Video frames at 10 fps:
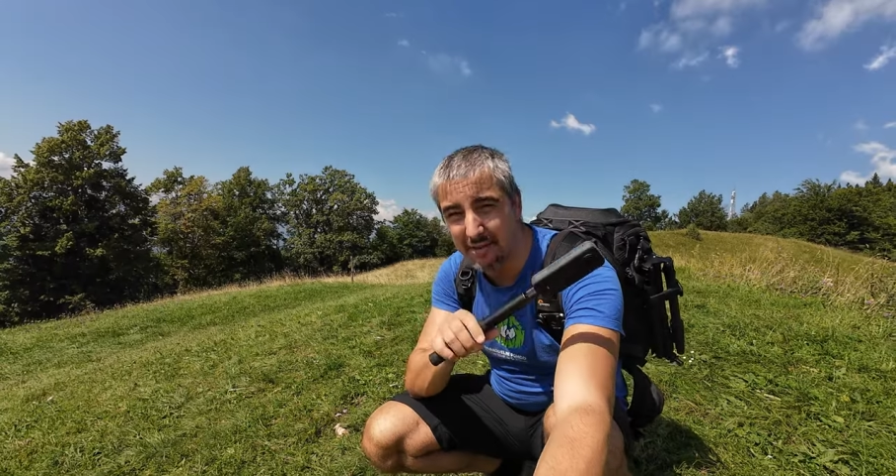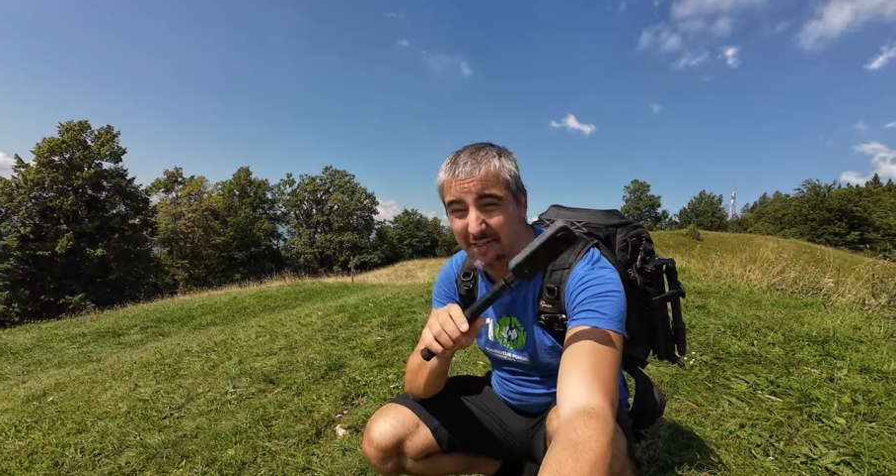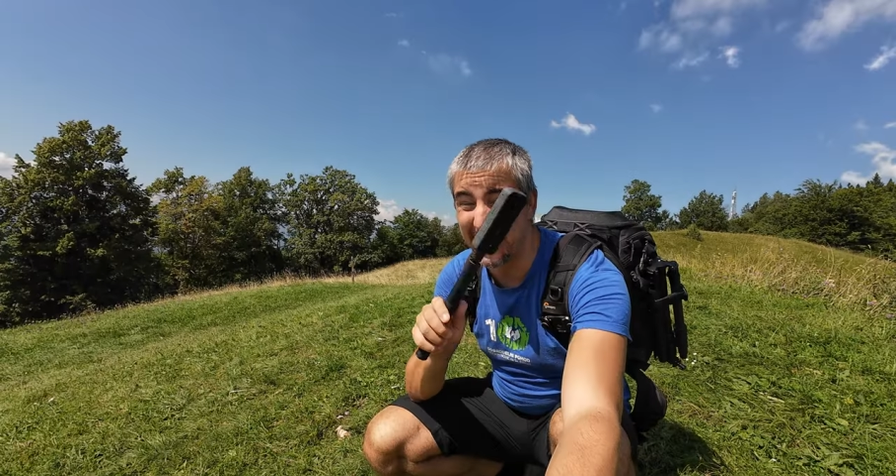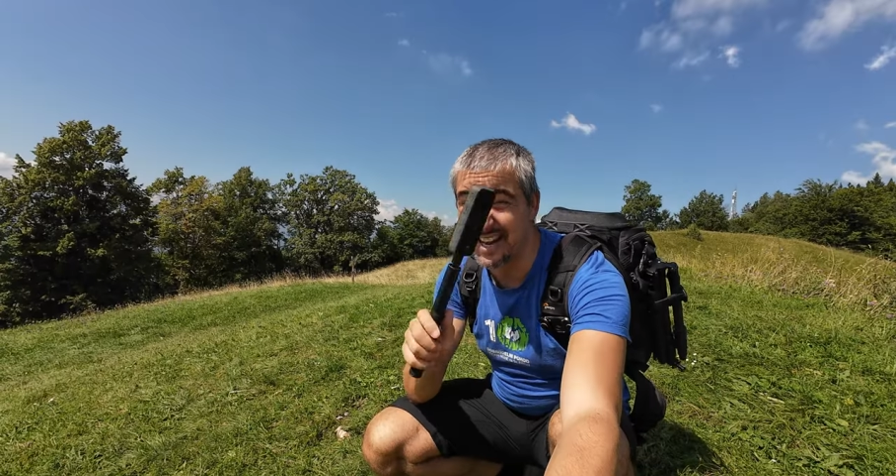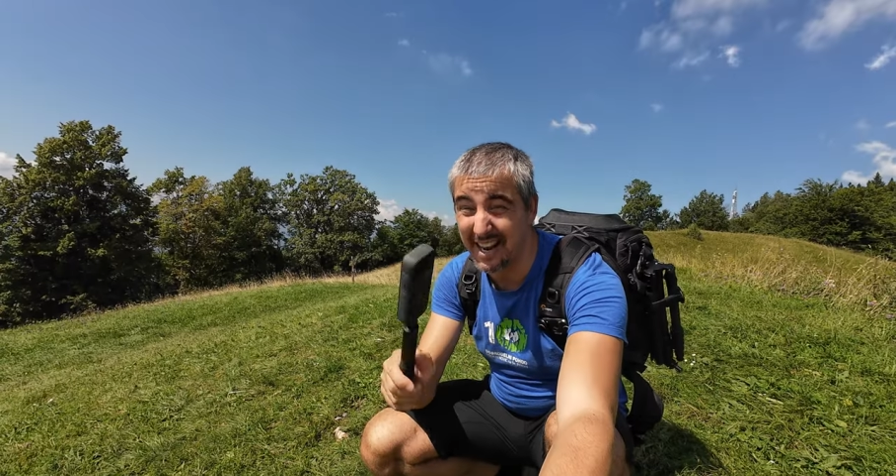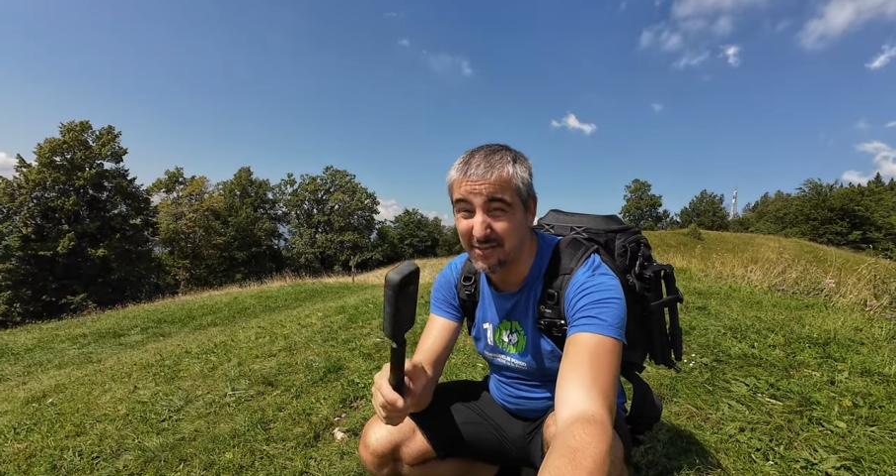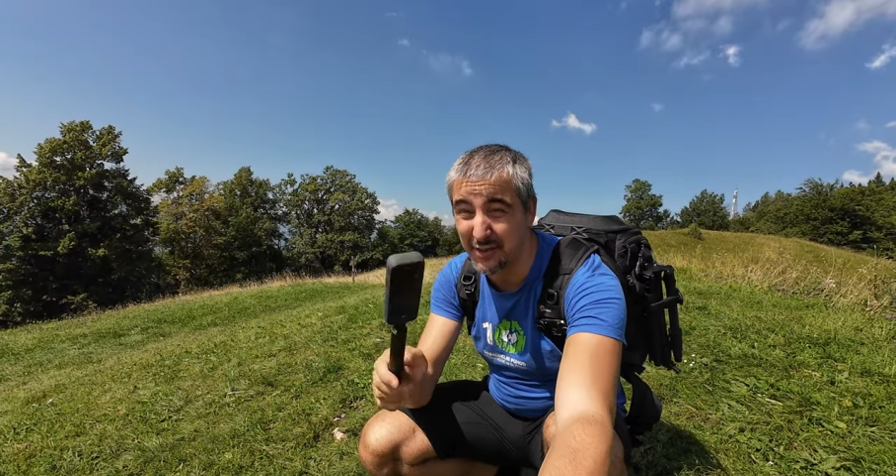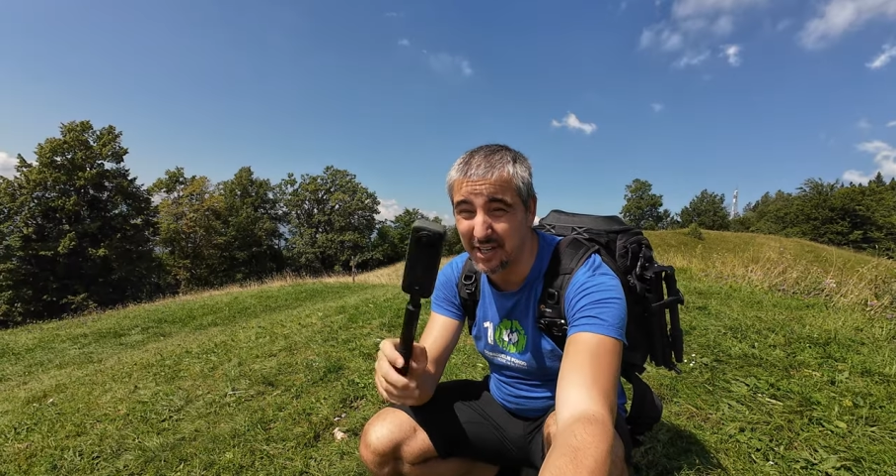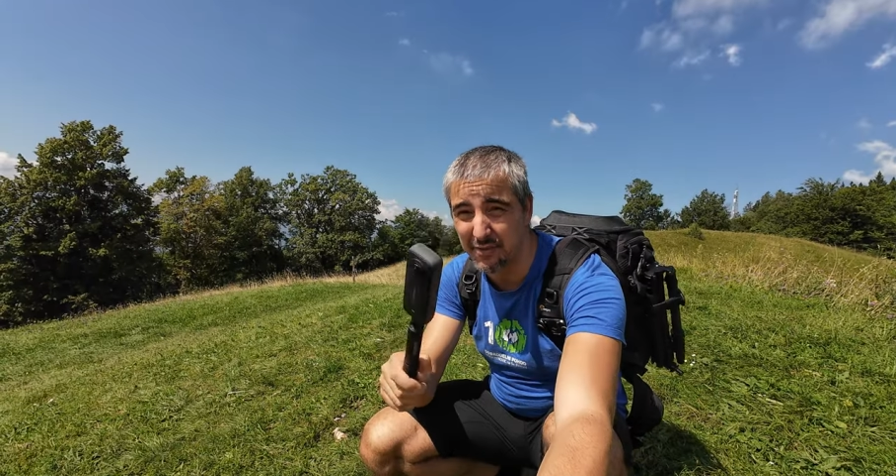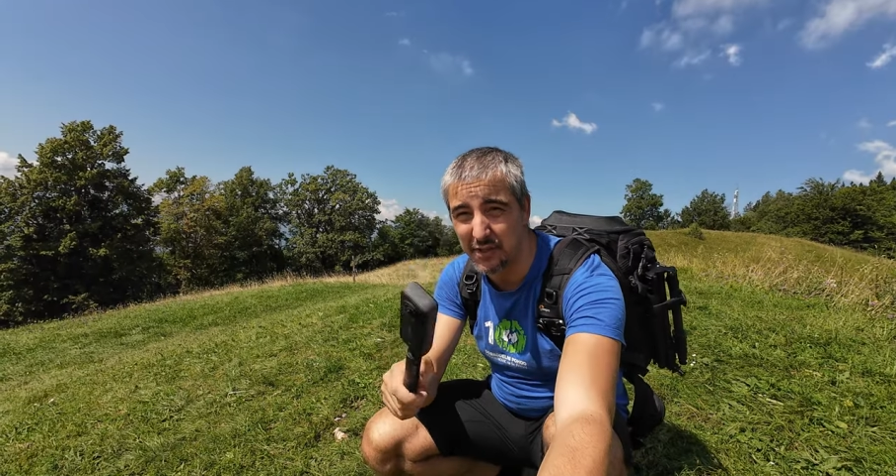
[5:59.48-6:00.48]
life, I have
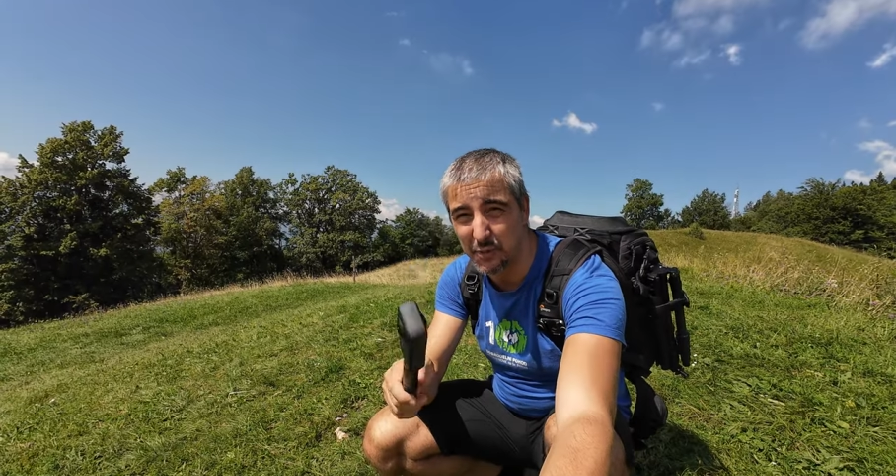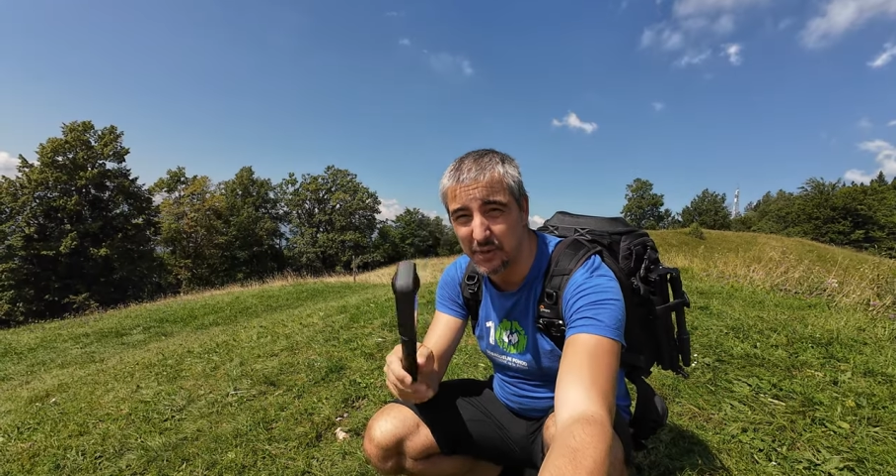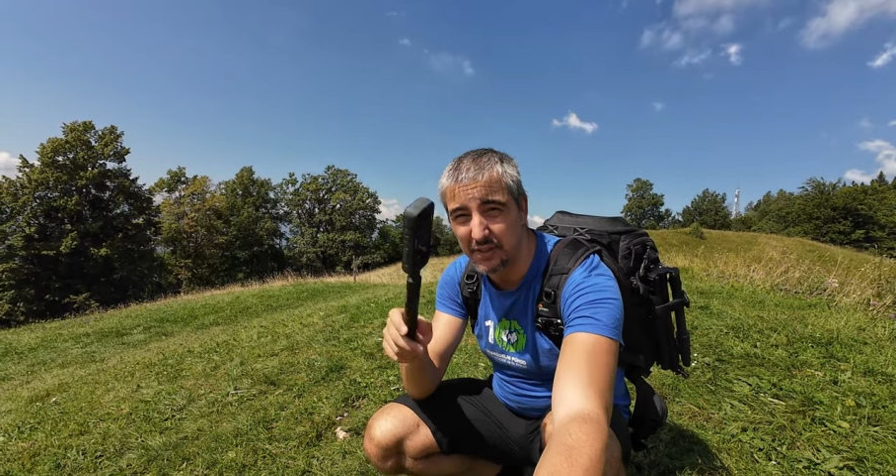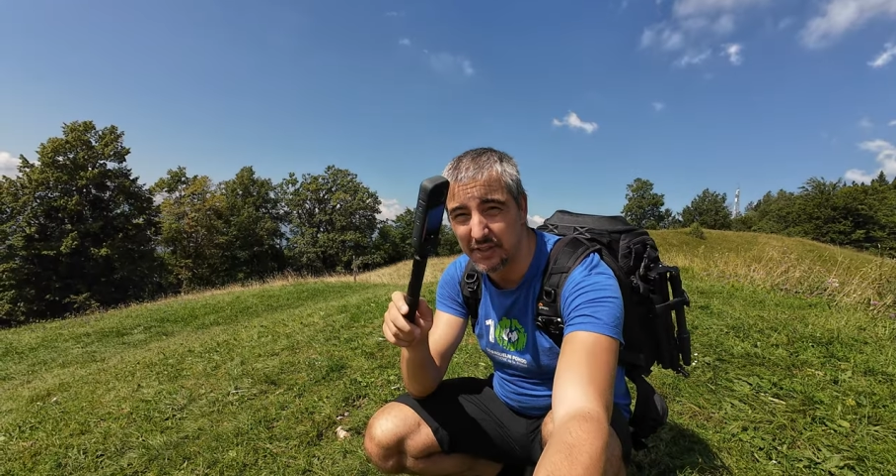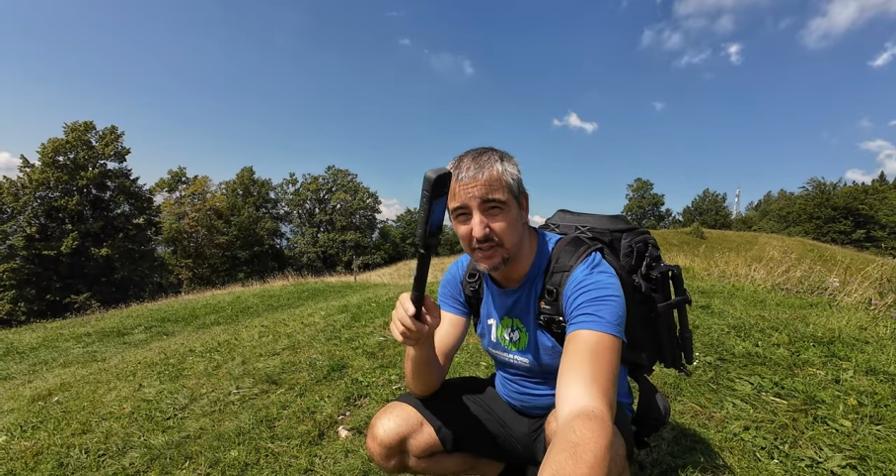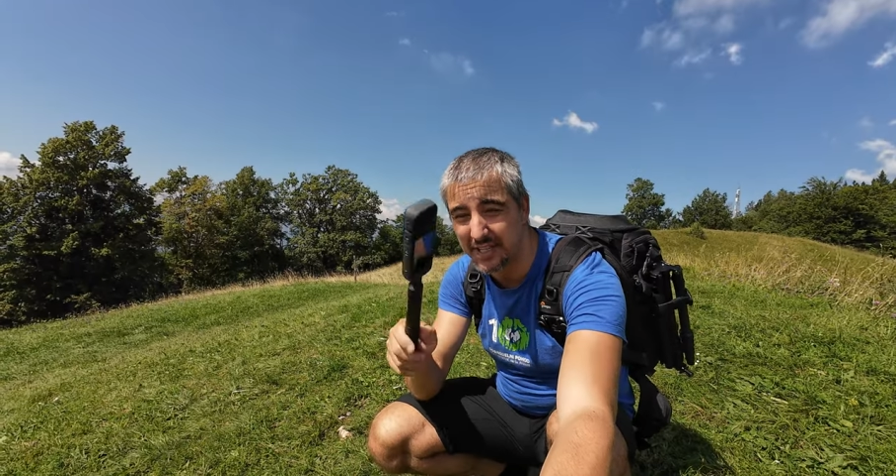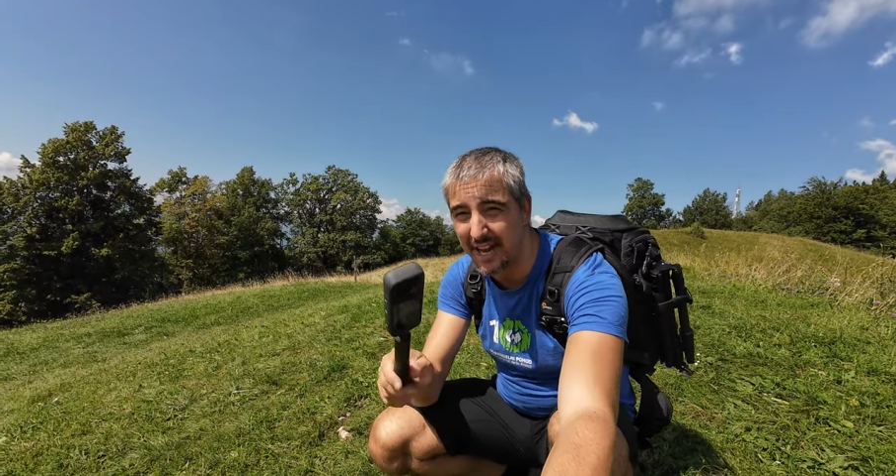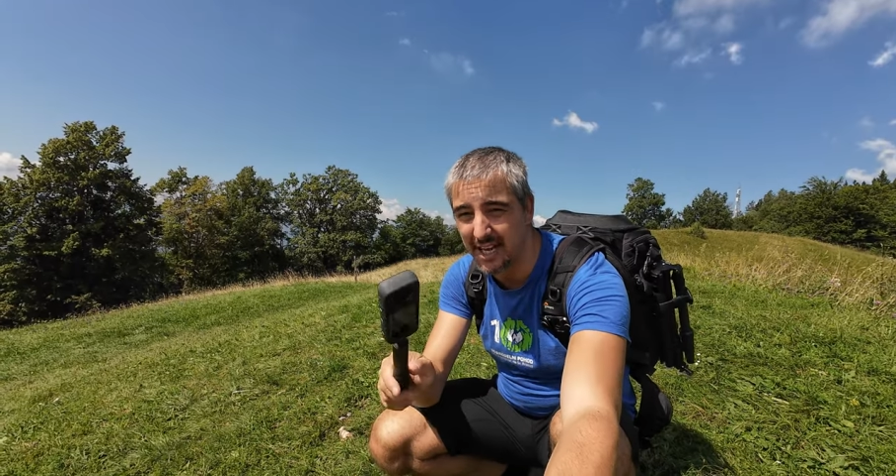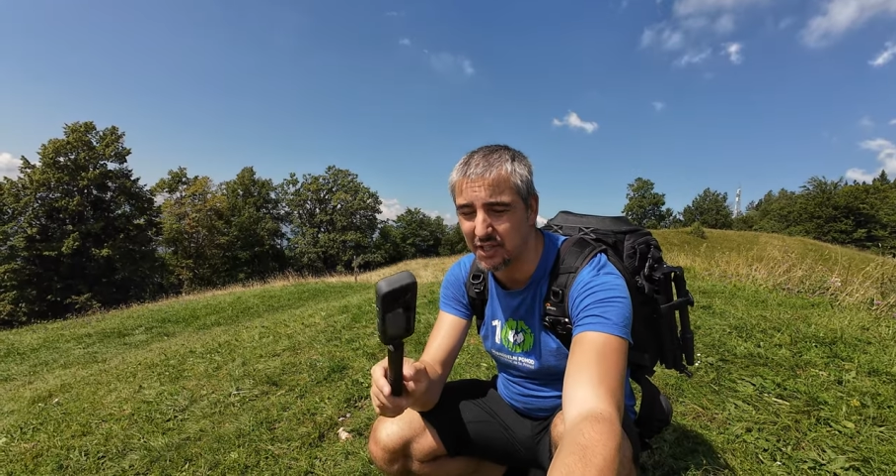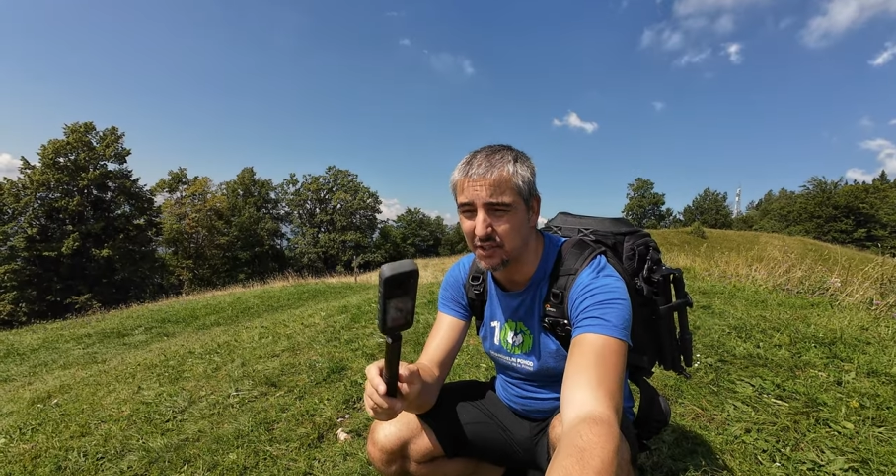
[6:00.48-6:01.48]
to give this one to the
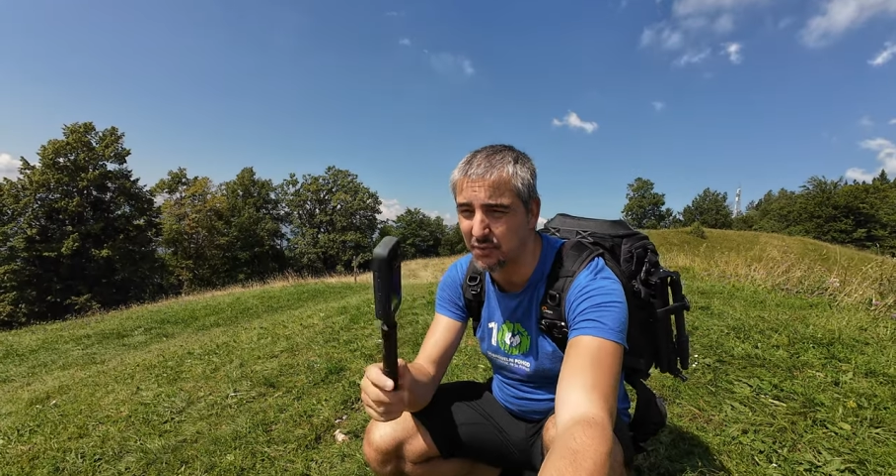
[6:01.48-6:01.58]
Action